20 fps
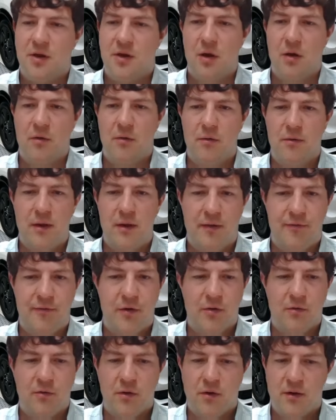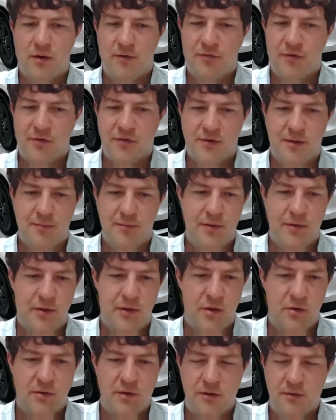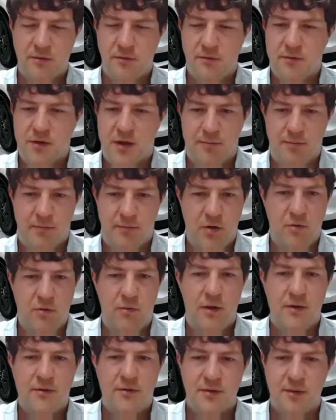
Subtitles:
You know, if you're looking for something you can commute with,